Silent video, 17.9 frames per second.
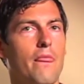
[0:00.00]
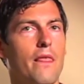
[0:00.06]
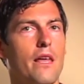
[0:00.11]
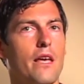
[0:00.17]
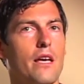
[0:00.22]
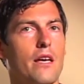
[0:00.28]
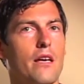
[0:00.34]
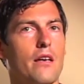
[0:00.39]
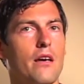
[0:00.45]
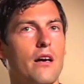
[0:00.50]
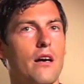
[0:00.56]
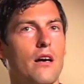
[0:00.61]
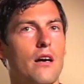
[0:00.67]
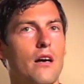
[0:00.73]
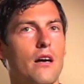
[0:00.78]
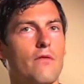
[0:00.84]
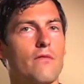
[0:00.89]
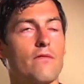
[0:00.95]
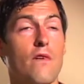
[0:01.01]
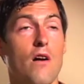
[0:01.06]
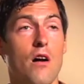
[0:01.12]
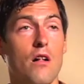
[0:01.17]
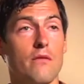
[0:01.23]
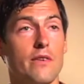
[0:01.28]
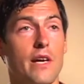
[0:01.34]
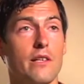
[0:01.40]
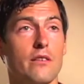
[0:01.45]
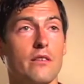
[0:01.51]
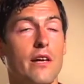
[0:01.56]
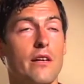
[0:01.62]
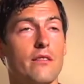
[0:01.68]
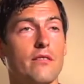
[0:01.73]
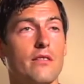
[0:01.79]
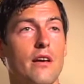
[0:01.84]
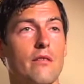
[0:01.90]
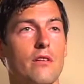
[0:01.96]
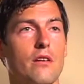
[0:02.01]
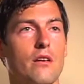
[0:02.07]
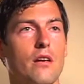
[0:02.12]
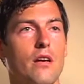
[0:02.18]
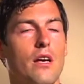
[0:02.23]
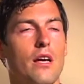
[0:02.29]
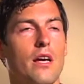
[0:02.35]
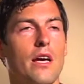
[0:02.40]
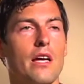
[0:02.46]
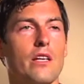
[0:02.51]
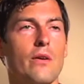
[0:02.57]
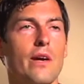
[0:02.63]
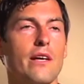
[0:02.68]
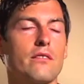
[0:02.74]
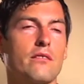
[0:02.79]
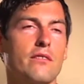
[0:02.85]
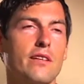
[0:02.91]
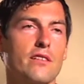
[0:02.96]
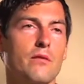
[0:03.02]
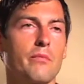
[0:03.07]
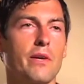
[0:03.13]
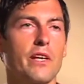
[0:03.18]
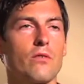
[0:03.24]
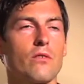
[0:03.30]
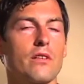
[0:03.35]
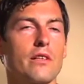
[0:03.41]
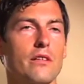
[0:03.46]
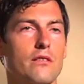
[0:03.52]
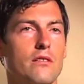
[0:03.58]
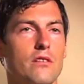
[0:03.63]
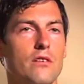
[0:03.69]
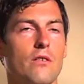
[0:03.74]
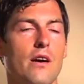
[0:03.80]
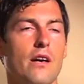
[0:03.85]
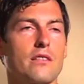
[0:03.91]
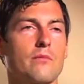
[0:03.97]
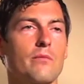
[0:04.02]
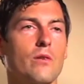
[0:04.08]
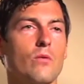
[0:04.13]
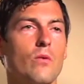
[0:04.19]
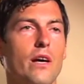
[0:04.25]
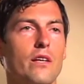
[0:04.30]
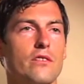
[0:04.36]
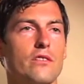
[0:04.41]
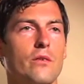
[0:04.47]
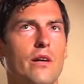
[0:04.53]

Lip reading: in fall of 1997, and you had 6 mink releases across the Midwest.